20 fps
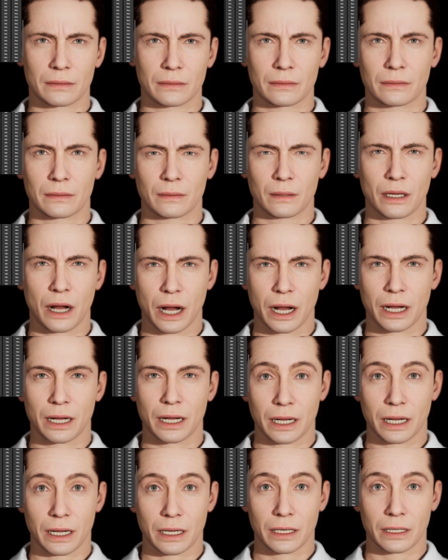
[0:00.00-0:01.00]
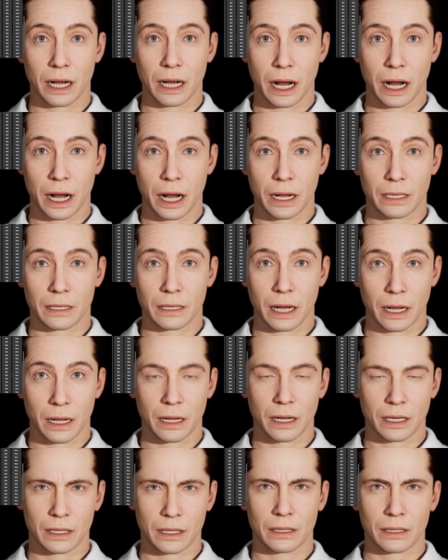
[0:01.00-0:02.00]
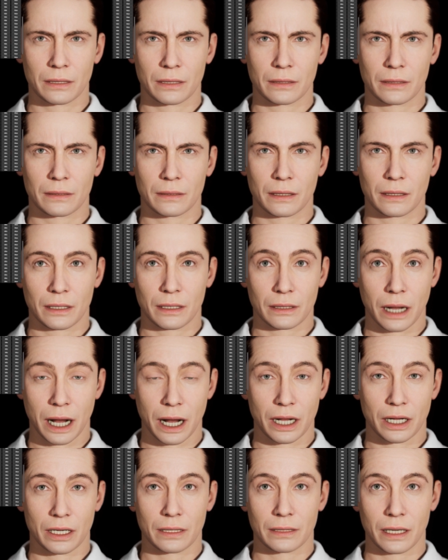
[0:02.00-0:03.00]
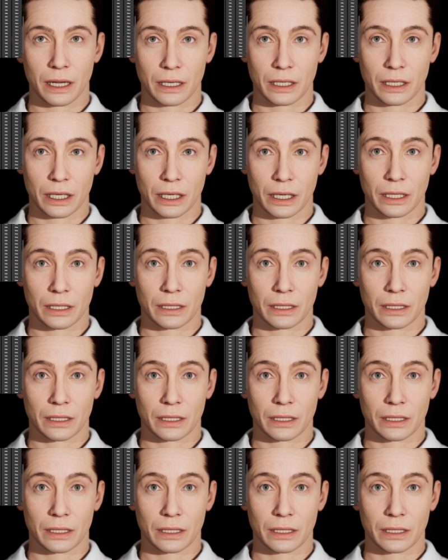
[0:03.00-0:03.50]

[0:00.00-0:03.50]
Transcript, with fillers: wider, uh, much better range of motion.